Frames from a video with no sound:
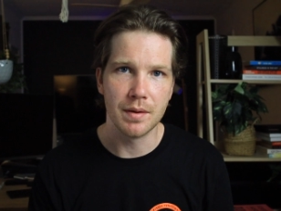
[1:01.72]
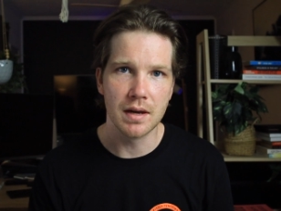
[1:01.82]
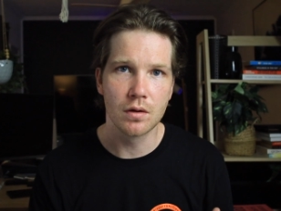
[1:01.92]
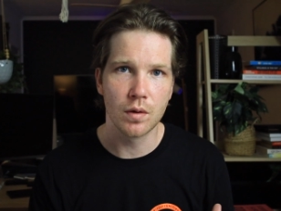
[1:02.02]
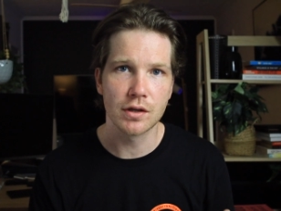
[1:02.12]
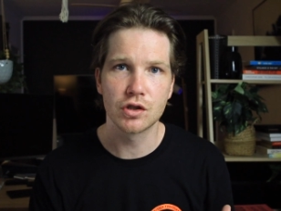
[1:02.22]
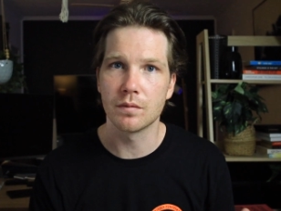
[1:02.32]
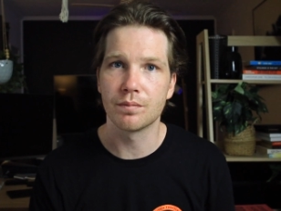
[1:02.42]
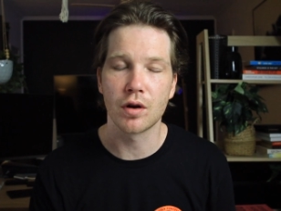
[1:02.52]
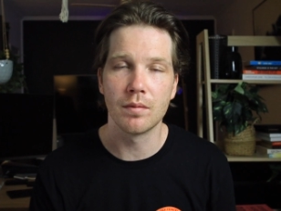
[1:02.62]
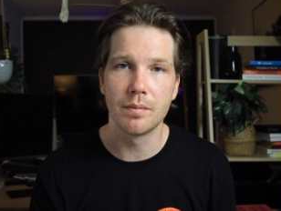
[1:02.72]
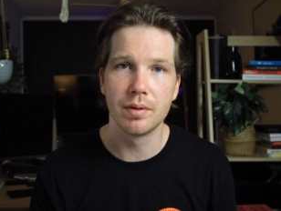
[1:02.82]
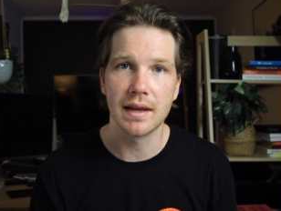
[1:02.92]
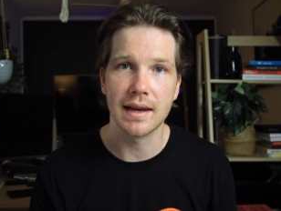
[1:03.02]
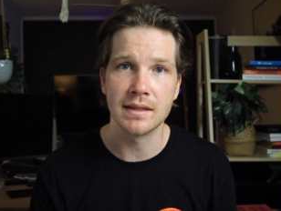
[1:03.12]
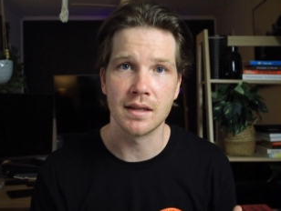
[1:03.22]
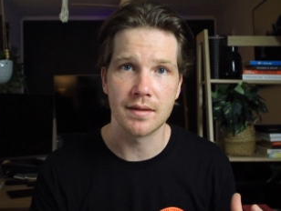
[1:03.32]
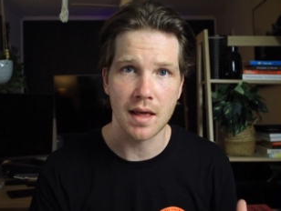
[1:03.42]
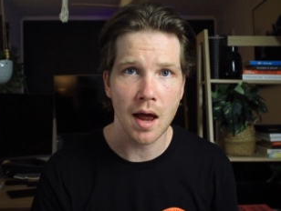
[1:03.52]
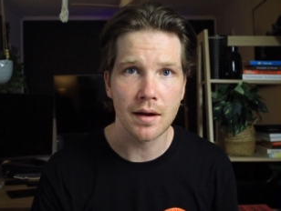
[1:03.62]
big question probably
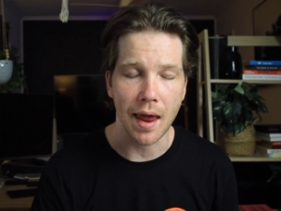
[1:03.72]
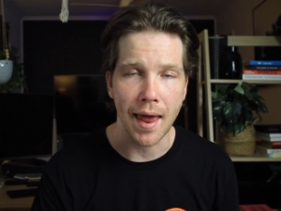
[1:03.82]
isn't that,